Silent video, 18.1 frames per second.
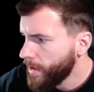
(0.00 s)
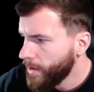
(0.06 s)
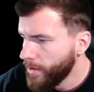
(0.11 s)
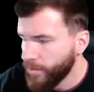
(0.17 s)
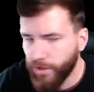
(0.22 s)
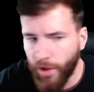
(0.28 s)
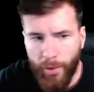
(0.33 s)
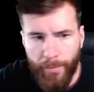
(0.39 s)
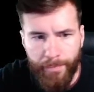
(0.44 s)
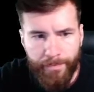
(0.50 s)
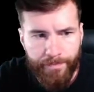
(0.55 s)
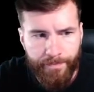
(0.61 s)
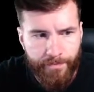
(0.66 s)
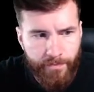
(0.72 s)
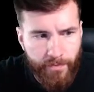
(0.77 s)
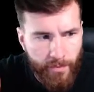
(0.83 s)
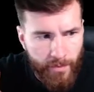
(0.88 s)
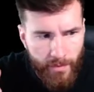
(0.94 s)
So
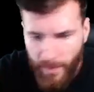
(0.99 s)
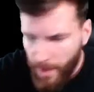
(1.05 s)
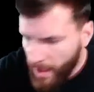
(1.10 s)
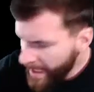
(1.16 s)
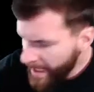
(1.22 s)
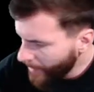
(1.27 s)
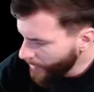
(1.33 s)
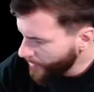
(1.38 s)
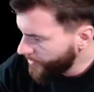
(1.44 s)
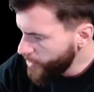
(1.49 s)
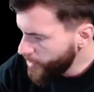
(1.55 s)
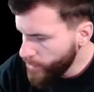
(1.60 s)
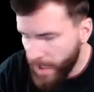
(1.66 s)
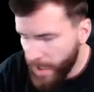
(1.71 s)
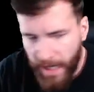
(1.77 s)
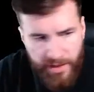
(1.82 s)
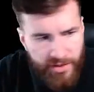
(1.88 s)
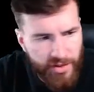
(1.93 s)
I'll see you
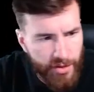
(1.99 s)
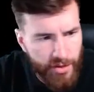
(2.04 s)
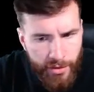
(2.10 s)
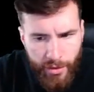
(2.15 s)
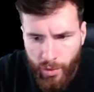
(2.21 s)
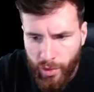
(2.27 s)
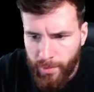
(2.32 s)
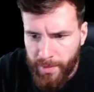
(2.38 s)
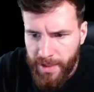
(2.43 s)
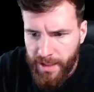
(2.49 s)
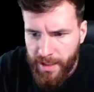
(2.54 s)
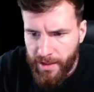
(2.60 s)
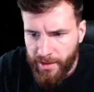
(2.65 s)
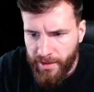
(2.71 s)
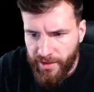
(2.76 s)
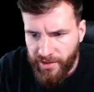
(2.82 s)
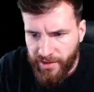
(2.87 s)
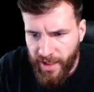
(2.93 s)
guys here in Google Meet
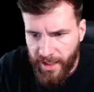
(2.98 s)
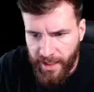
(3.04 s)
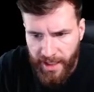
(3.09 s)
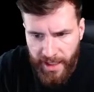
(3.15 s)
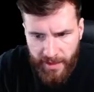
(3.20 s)
here in a second.